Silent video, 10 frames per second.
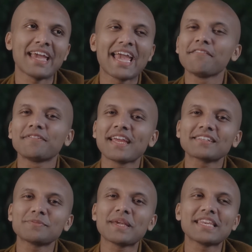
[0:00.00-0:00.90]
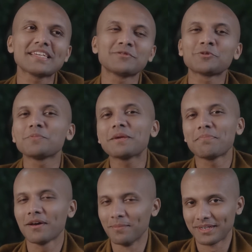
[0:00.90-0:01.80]
every experience to be
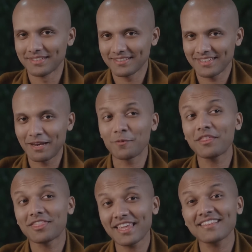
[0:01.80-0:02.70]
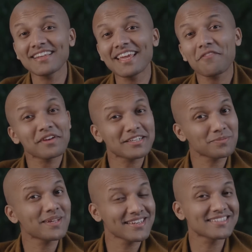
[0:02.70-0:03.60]
permanent, and we think that every
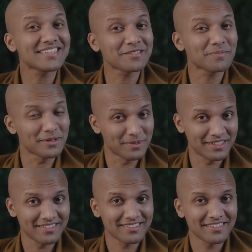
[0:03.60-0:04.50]
experience is permanent.